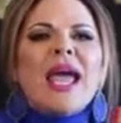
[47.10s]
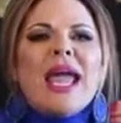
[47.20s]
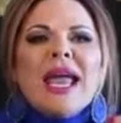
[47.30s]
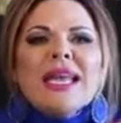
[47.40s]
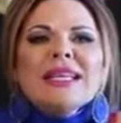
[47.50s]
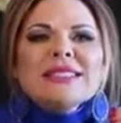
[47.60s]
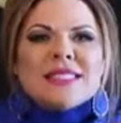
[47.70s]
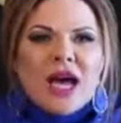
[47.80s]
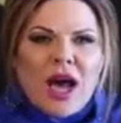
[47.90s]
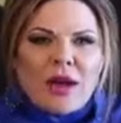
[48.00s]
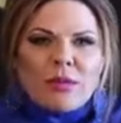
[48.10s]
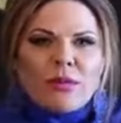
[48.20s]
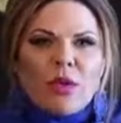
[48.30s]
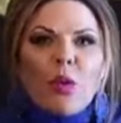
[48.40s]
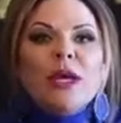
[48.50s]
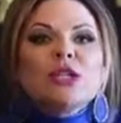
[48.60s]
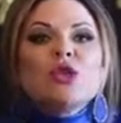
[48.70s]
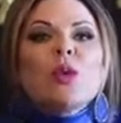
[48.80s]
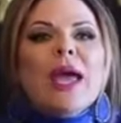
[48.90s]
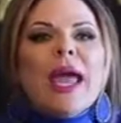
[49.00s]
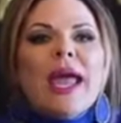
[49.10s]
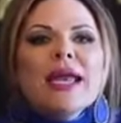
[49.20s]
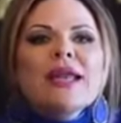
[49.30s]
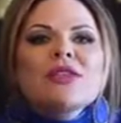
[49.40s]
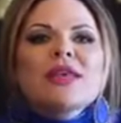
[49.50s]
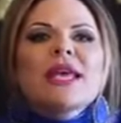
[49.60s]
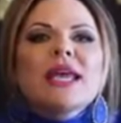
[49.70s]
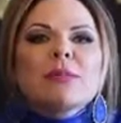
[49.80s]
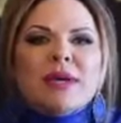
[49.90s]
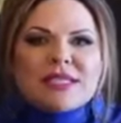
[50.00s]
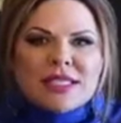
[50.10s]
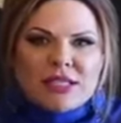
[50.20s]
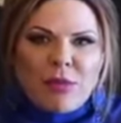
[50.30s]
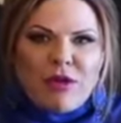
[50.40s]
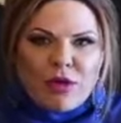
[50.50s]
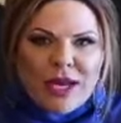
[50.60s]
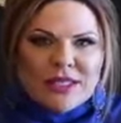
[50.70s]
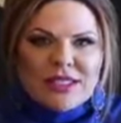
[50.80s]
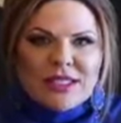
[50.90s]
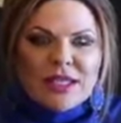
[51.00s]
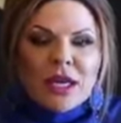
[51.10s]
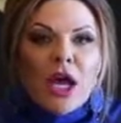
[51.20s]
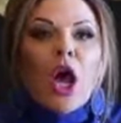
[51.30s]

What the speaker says: Anytime we do anything in business, my friends,